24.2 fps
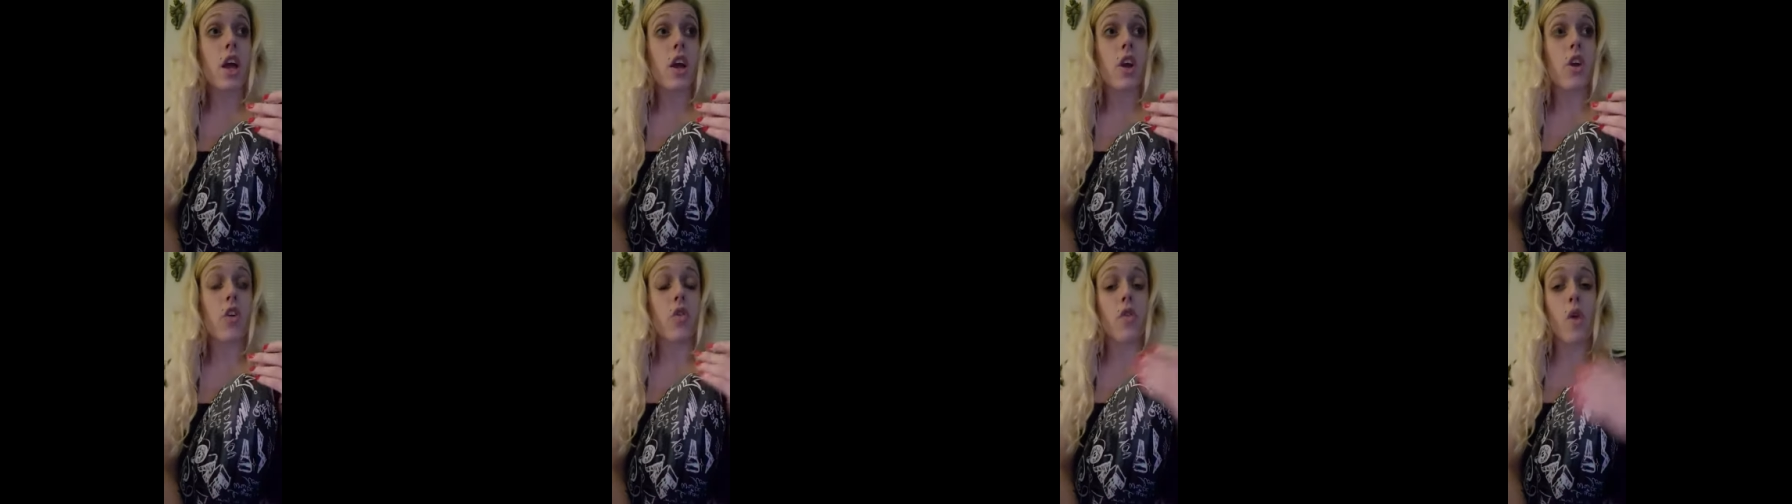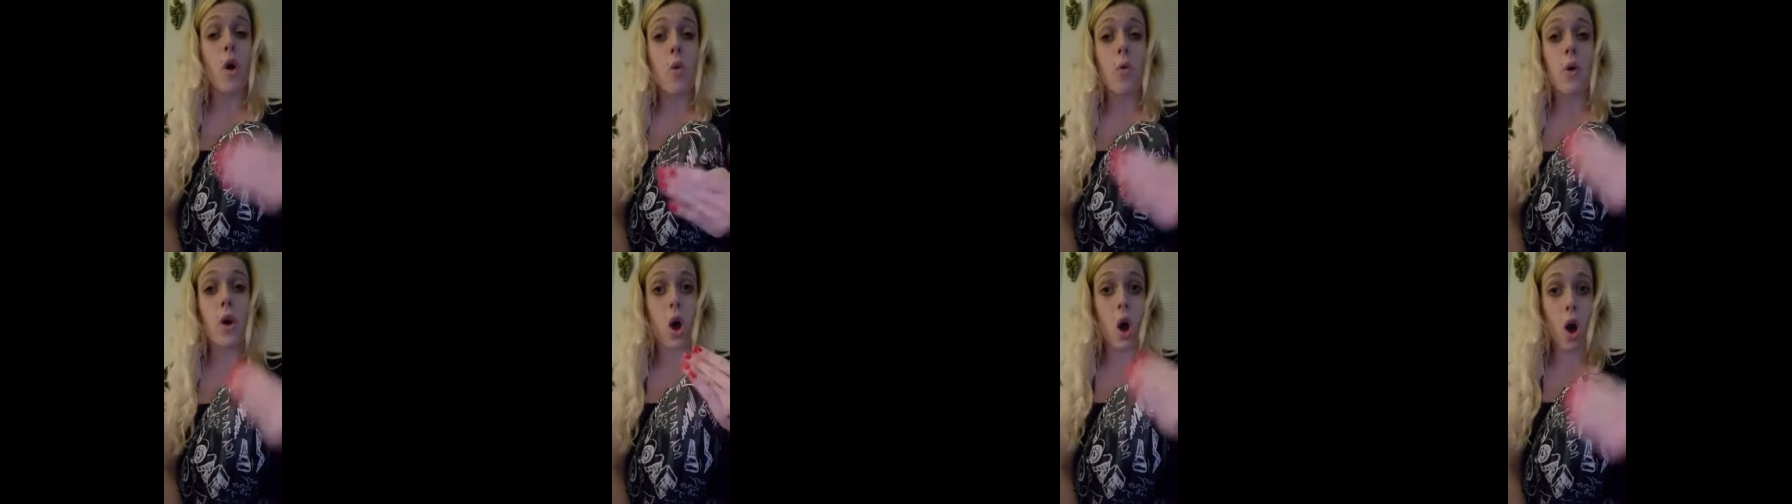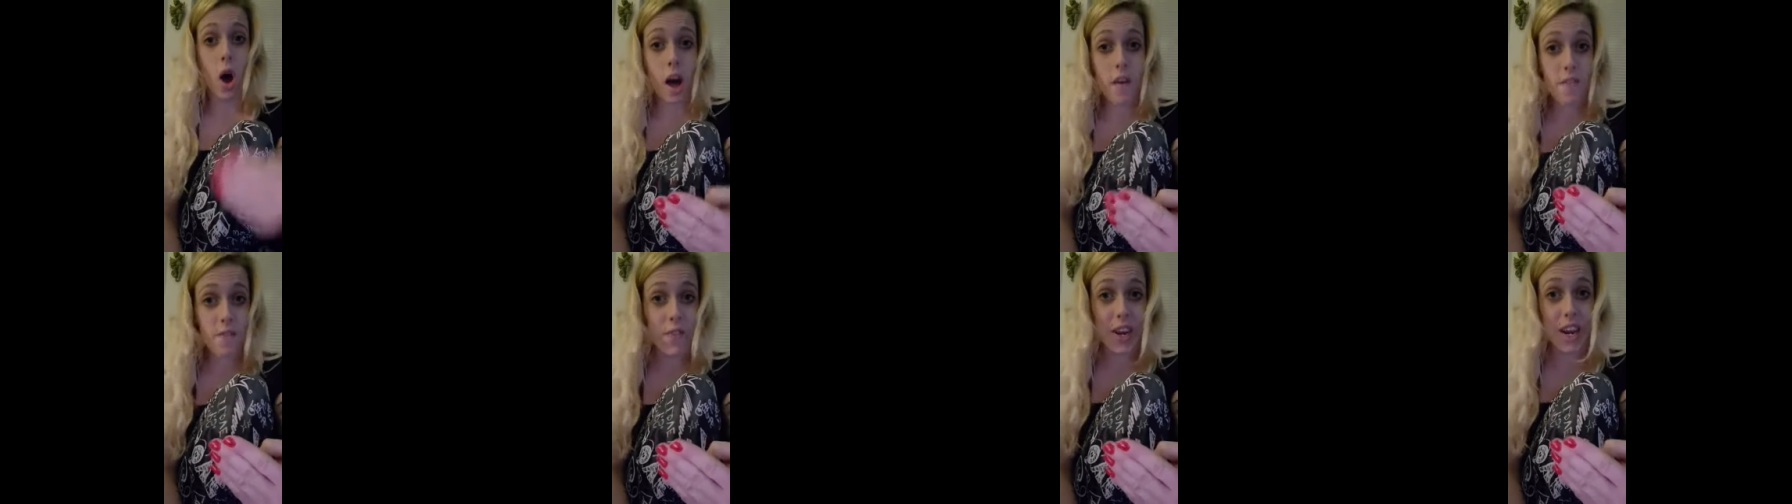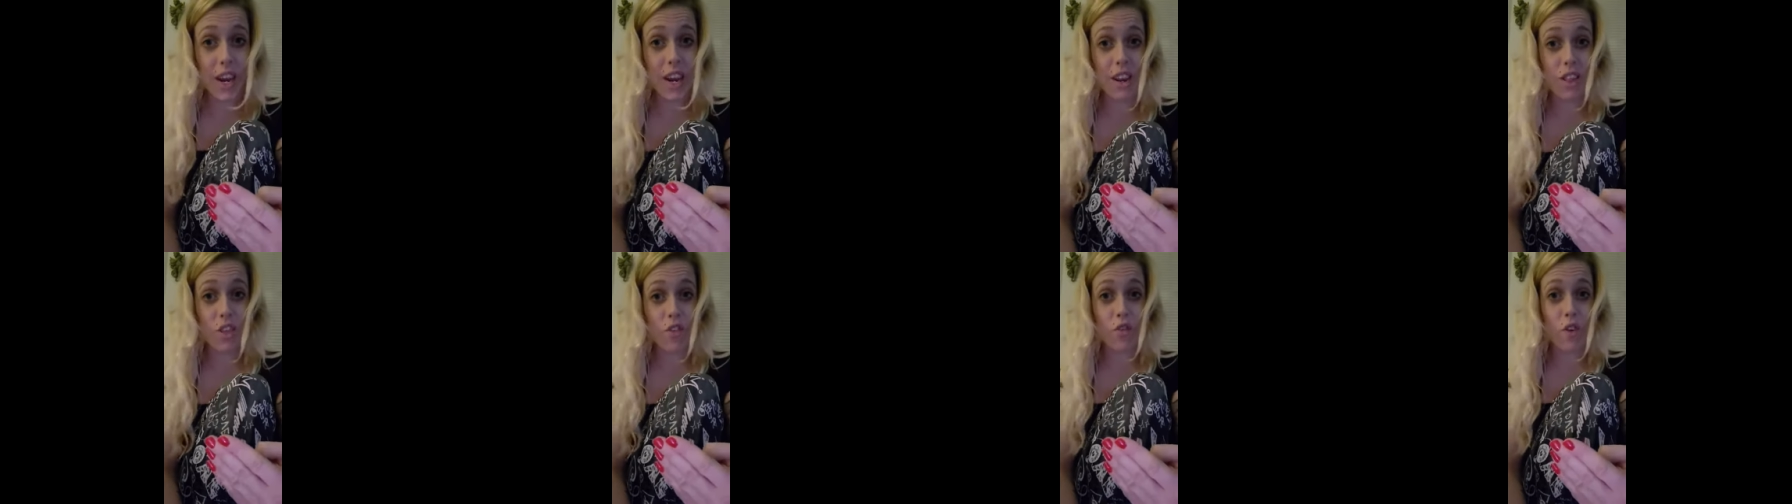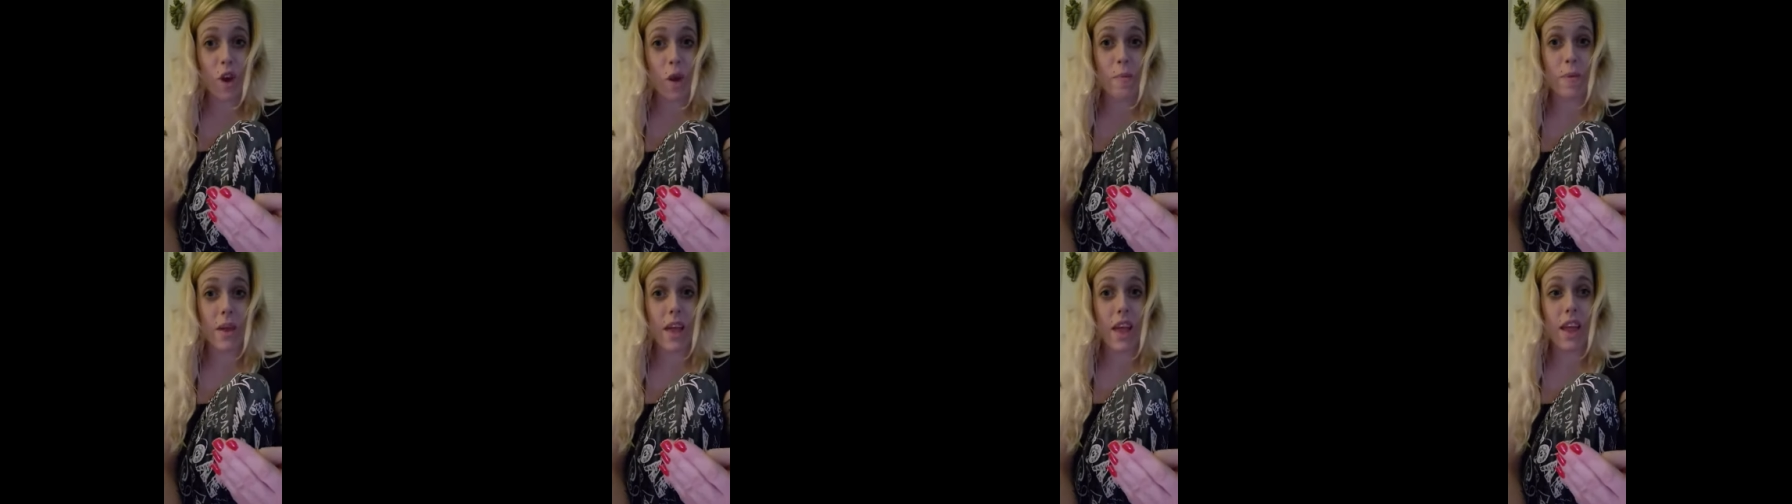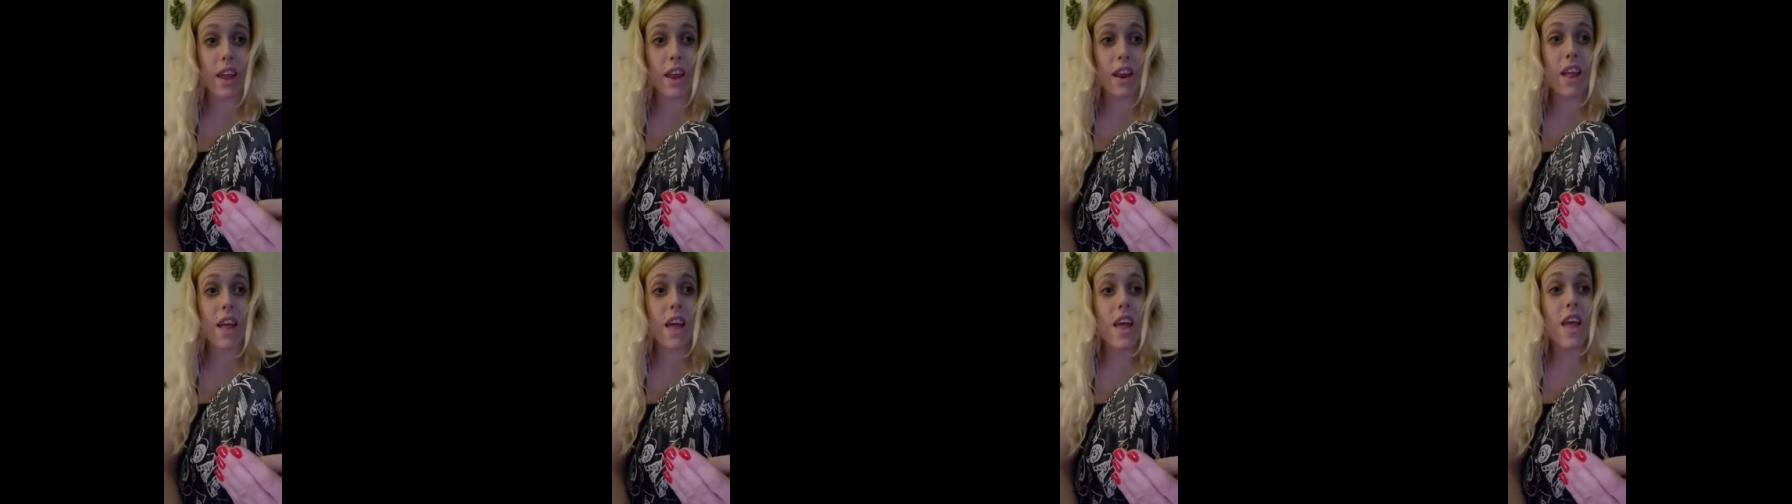grow confidence from
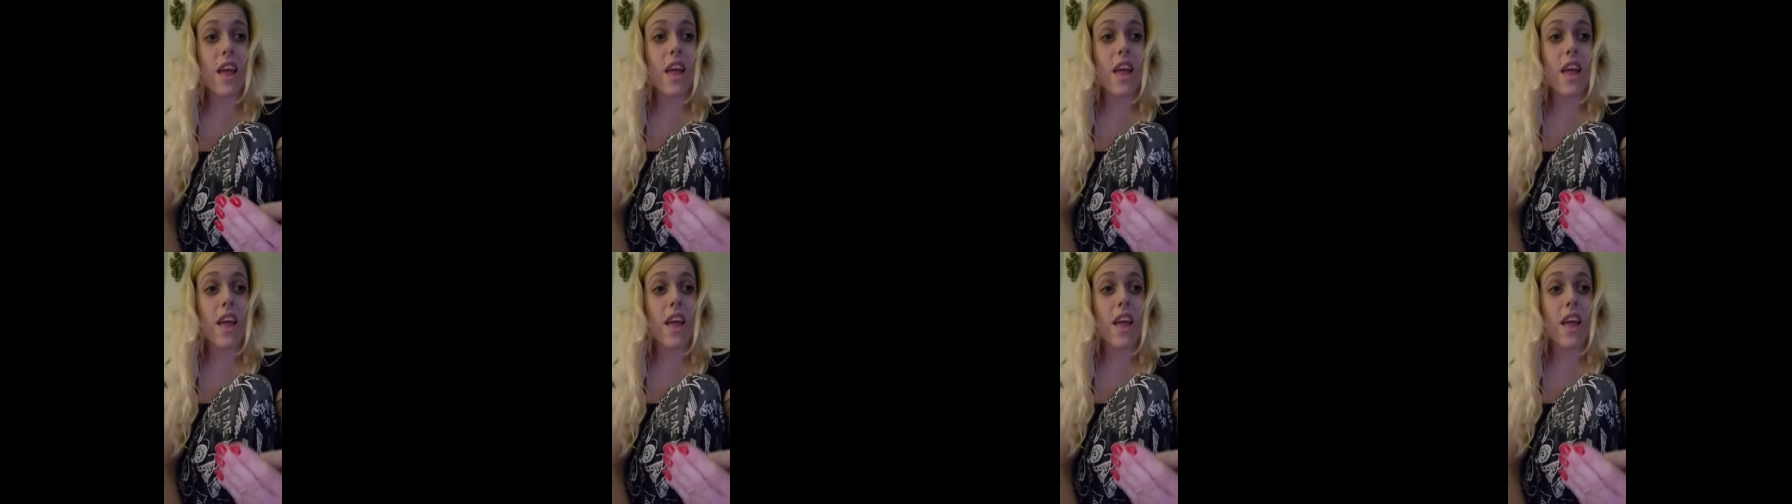it,